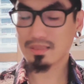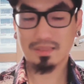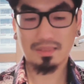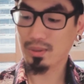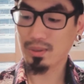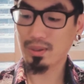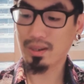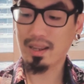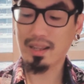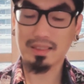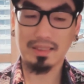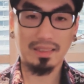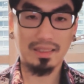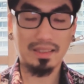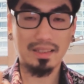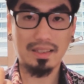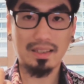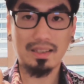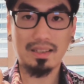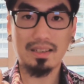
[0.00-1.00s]
if you look at
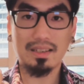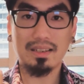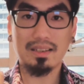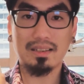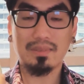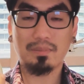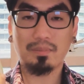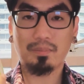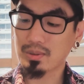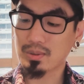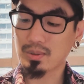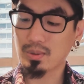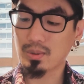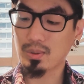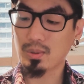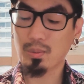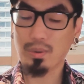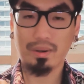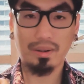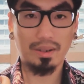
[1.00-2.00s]
the
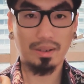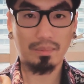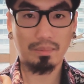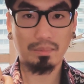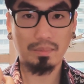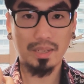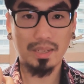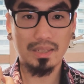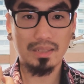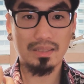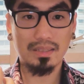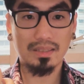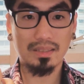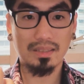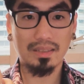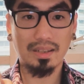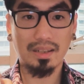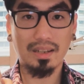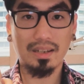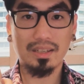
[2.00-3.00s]
outsole where it meets
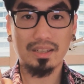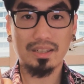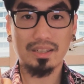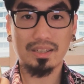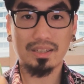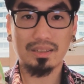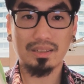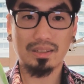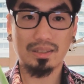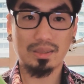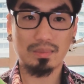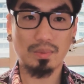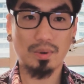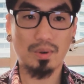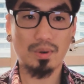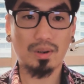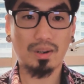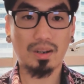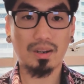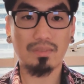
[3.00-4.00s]
the edge, there's
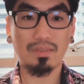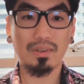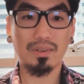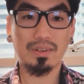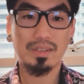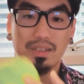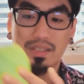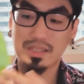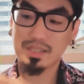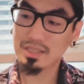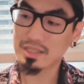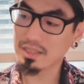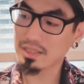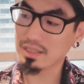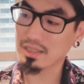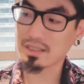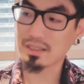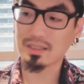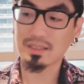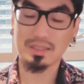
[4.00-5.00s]
more coverage
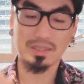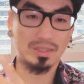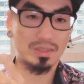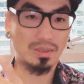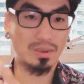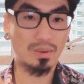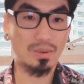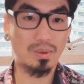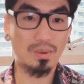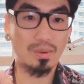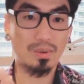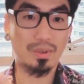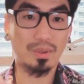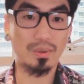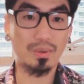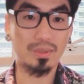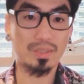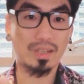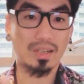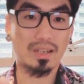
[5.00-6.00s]
and there's no
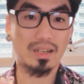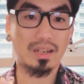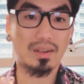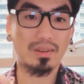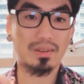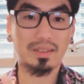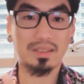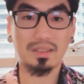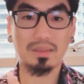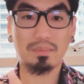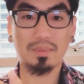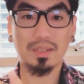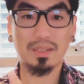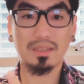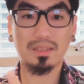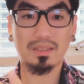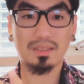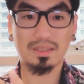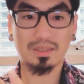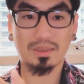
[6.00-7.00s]
huge cutout in the
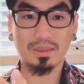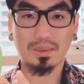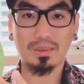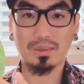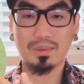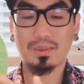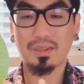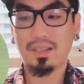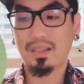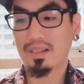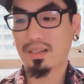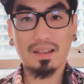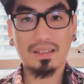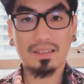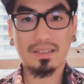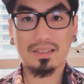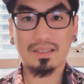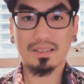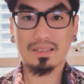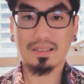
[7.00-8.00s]
middle. So
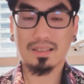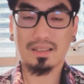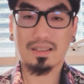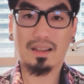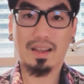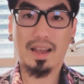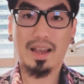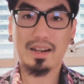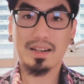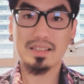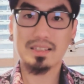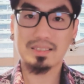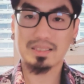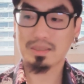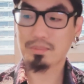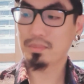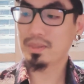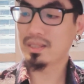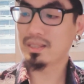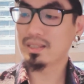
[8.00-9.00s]
yeah, it's added
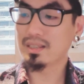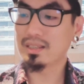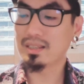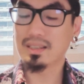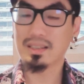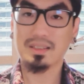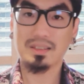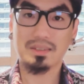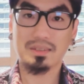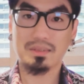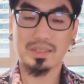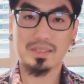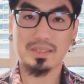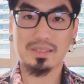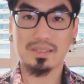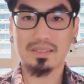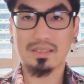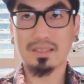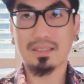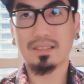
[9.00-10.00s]
stability
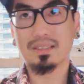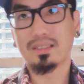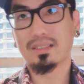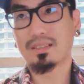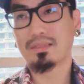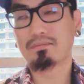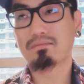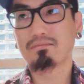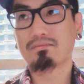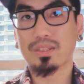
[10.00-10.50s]
versus the